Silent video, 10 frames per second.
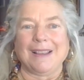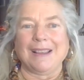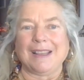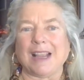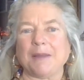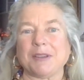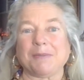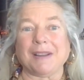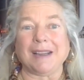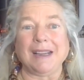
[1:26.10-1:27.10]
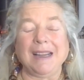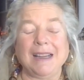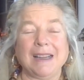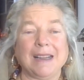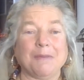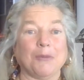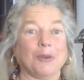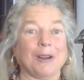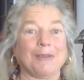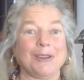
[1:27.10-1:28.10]
In times of plenty,
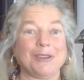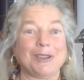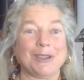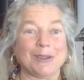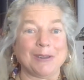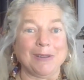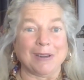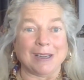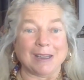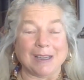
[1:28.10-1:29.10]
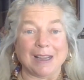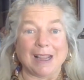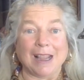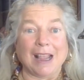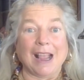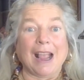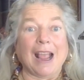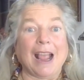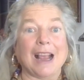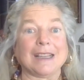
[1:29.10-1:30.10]
more evolution is occurring.
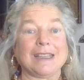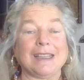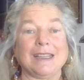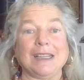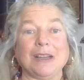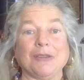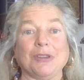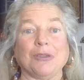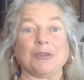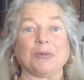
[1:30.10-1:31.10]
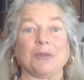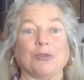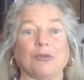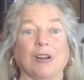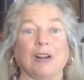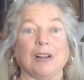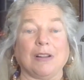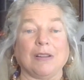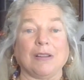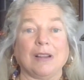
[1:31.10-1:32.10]
As these ecotones withdraw,
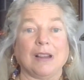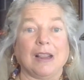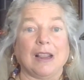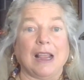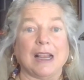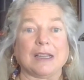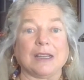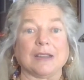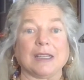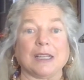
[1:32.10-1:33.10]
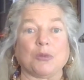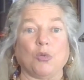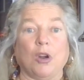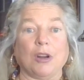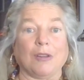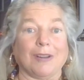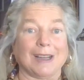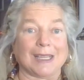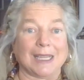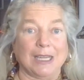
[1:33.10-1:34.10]
as there's less water or
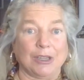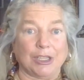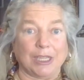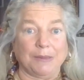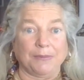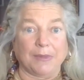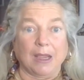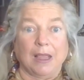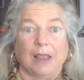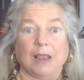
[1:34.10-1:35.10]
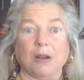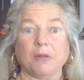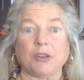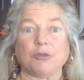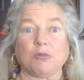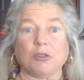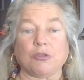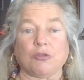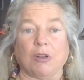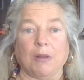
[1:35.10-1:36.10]
less energy, they always
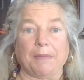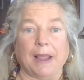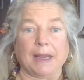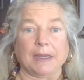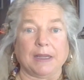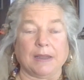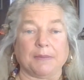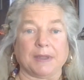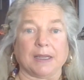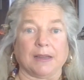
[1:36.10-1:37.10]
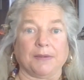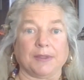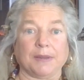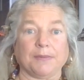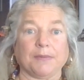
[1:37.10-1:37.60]
withdraw back into themselves.